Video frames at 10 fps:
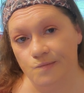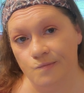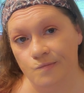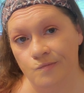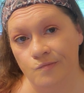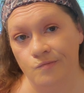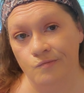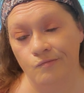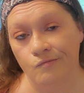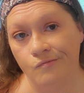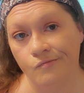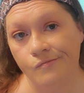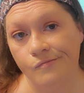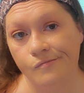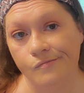
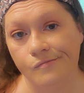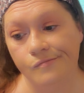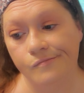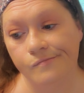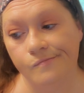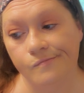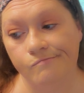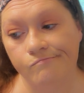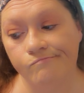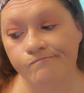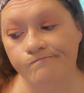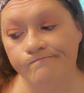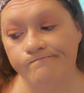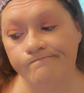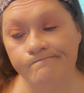
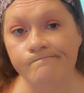(no one is talking)